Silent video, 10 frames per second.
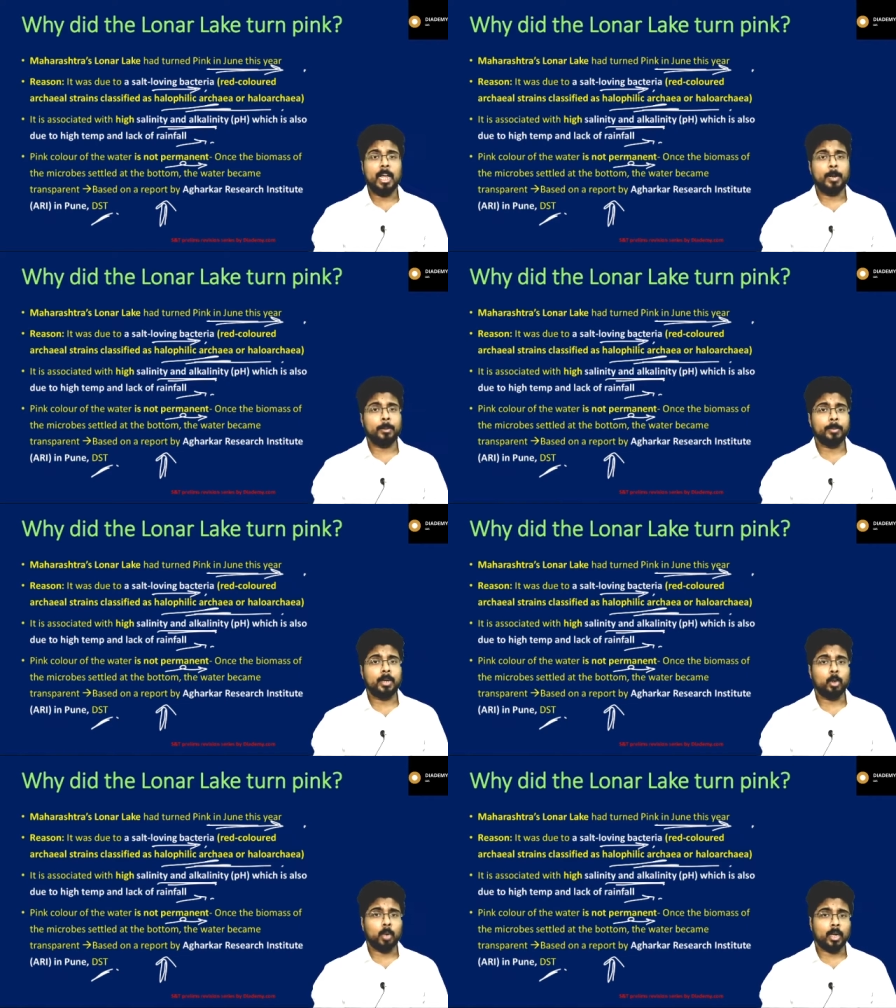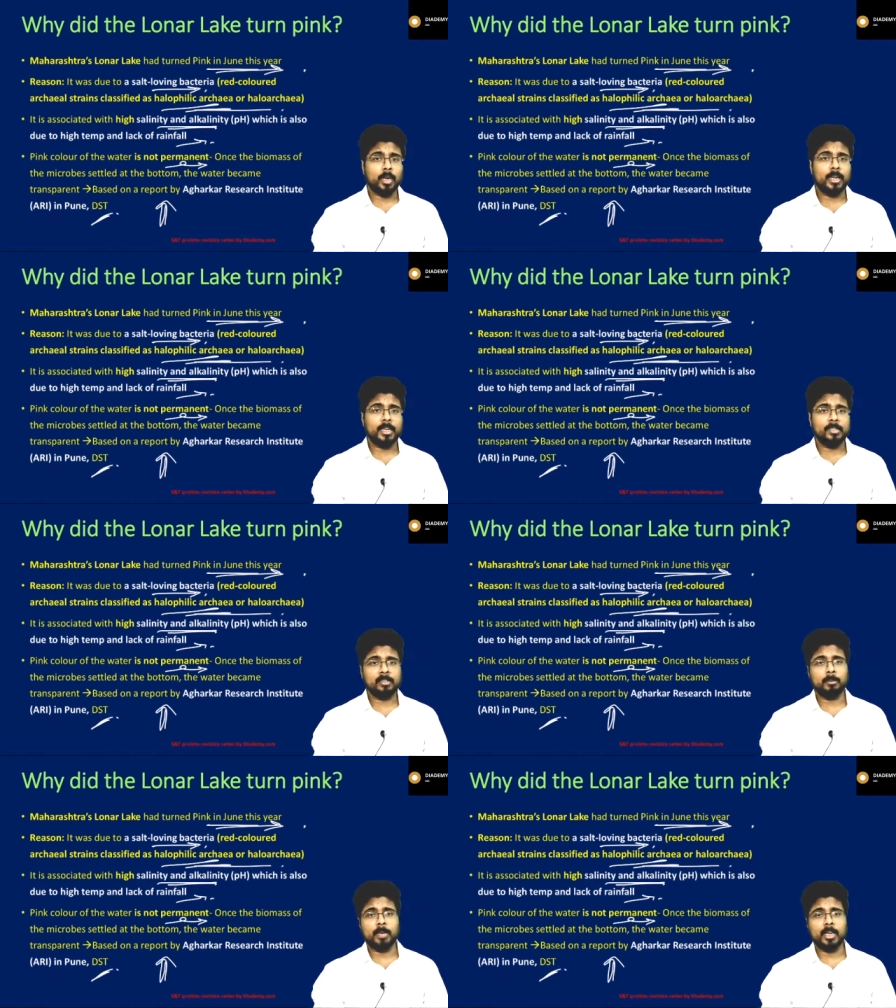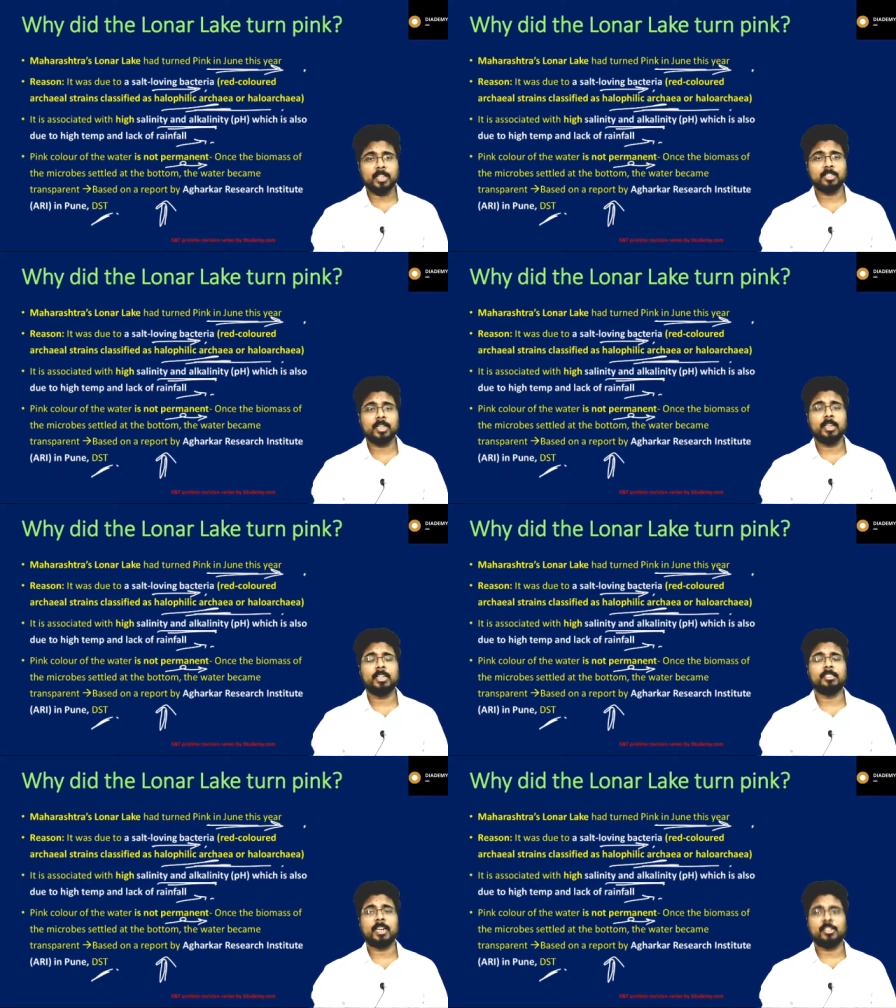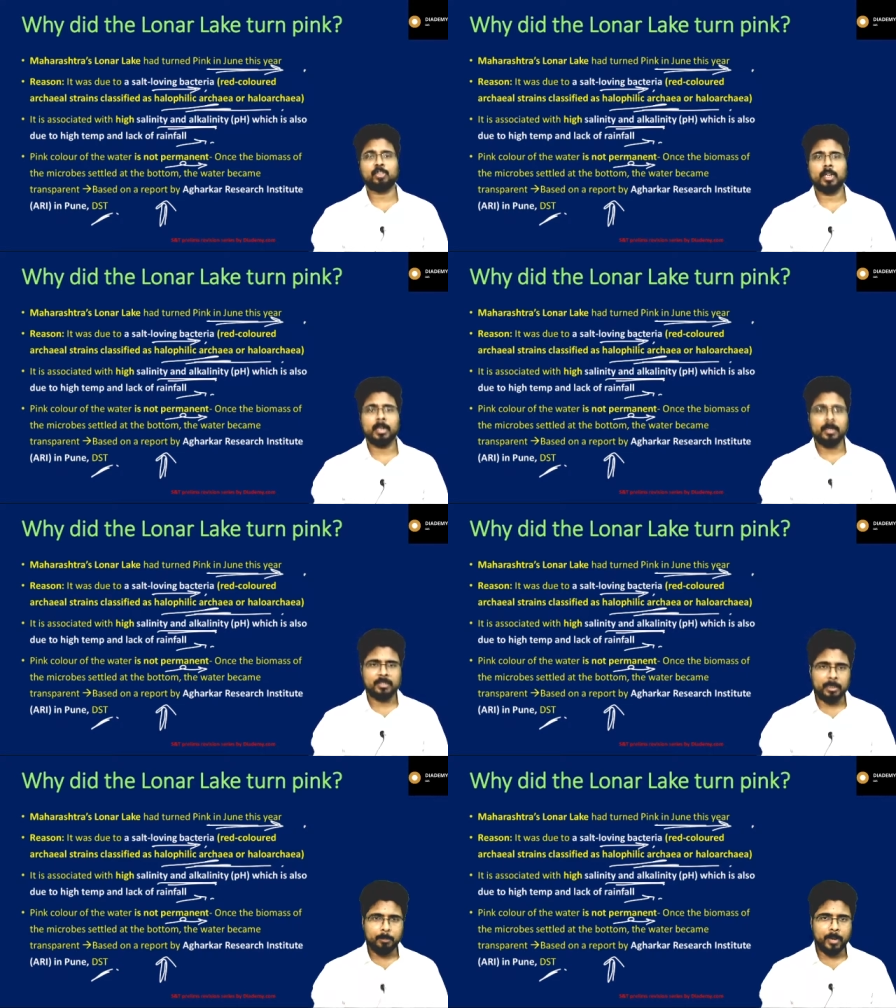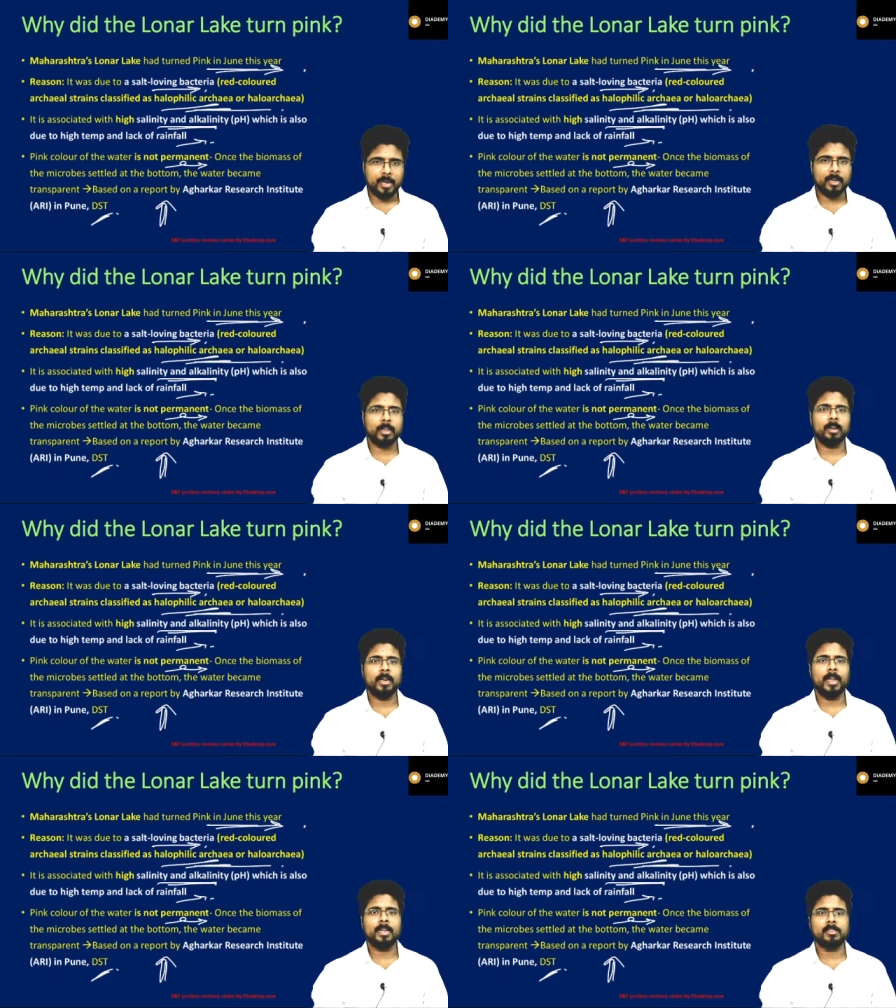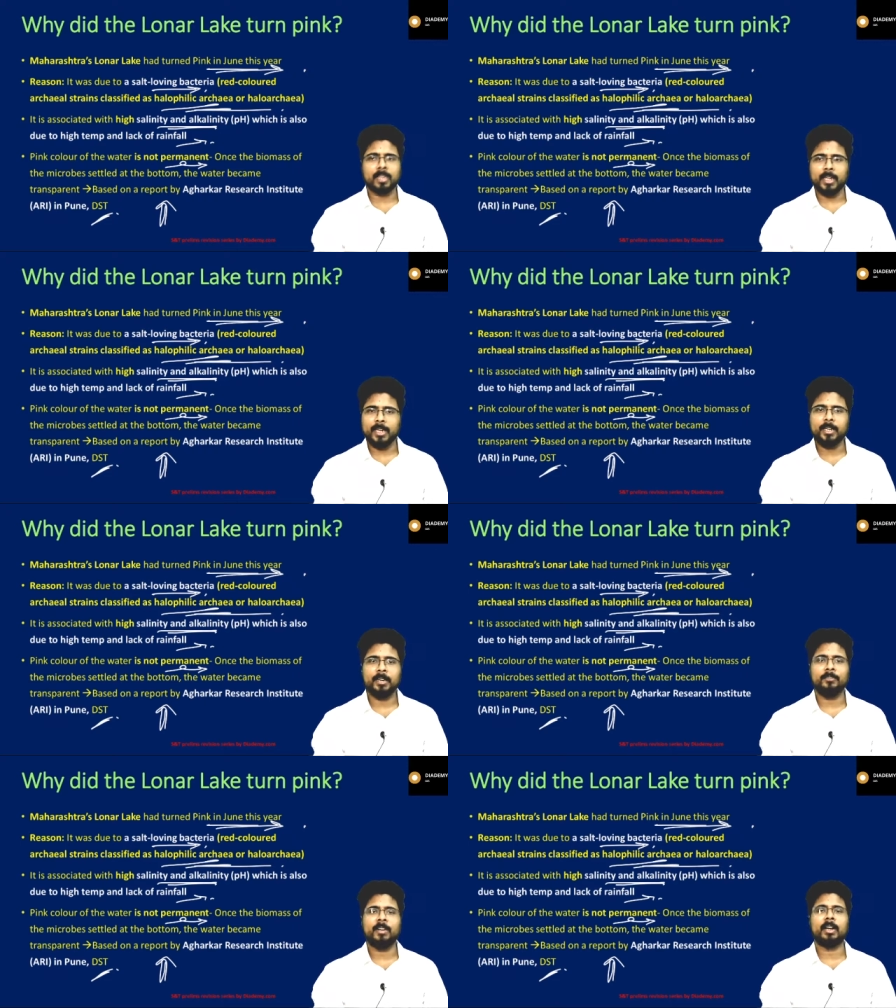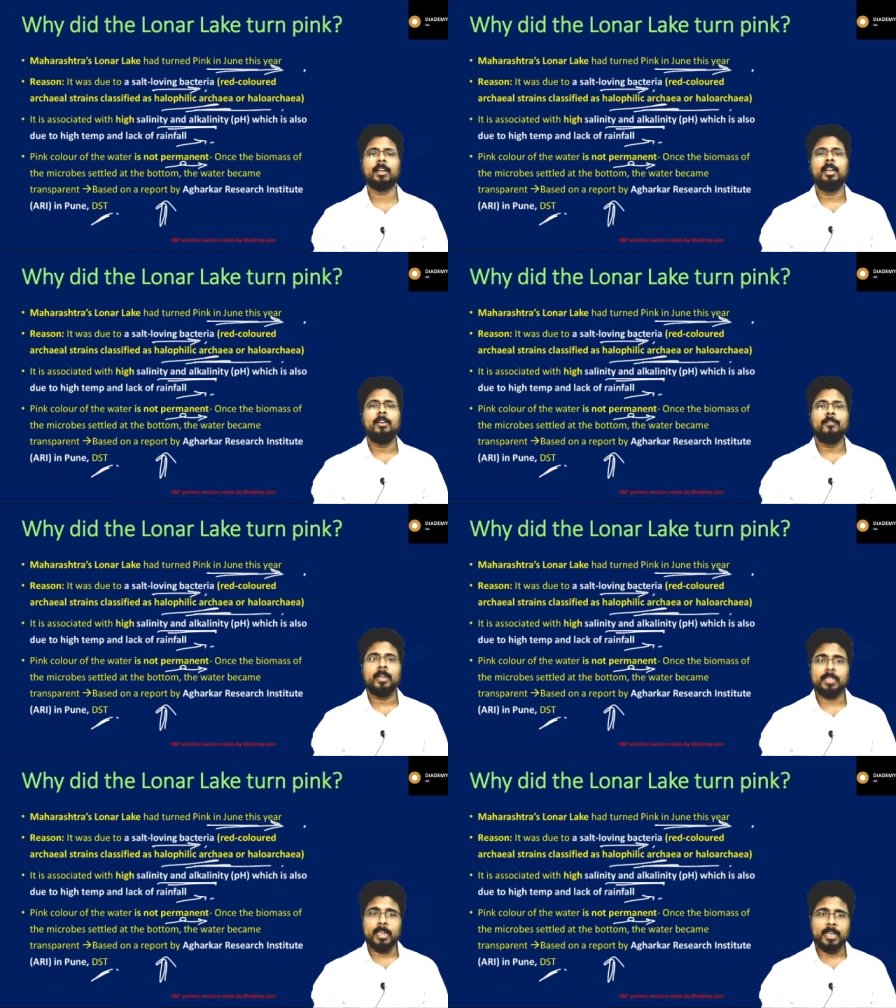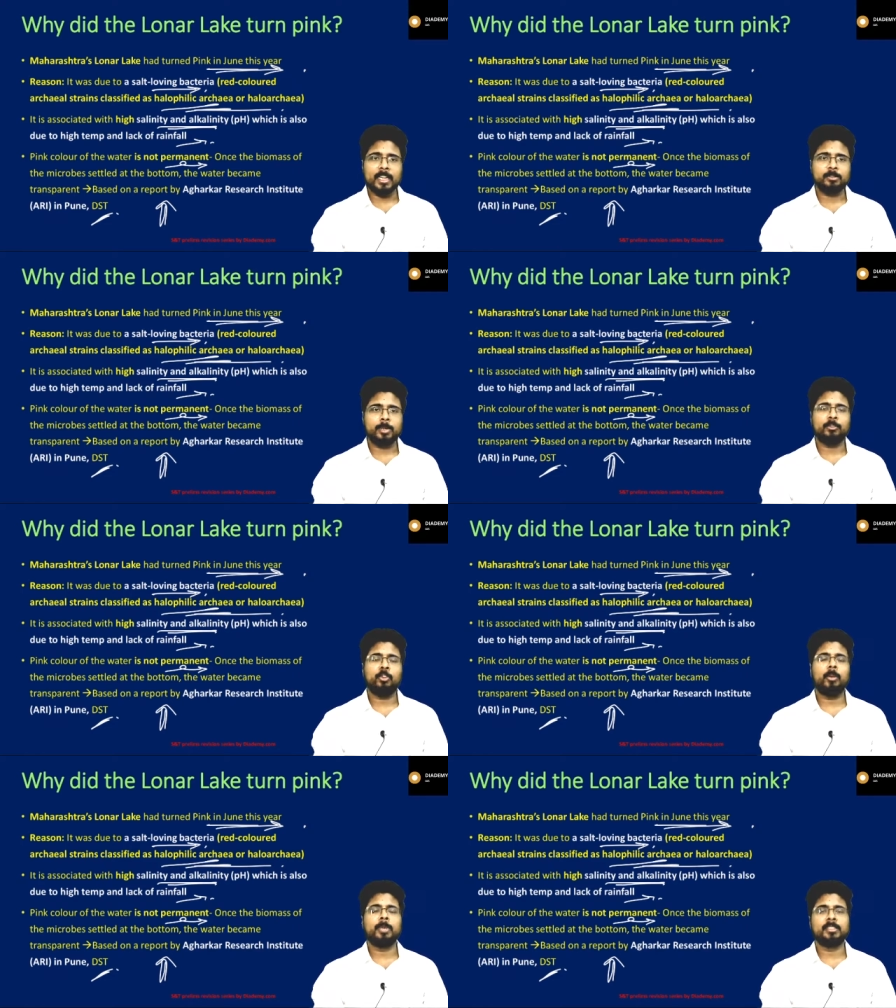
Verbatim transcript: Remember, Lonar Lake is in Maharashtra. It's an asteroid, it's an impact uh, lake, it's a crater, in fact, where the lake has been formed.